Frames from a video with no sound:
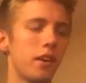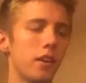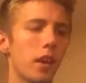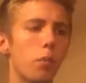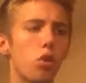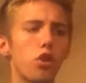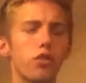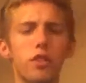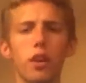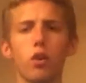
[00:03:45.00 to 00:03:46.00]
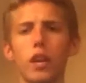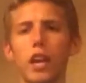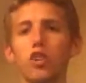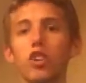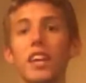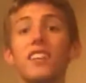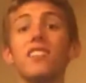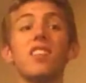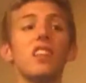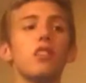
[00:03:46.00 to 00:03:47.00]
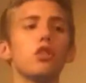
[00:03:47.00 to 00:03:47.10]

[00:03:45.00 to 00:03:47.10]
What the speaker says: Neighborhood segregation is the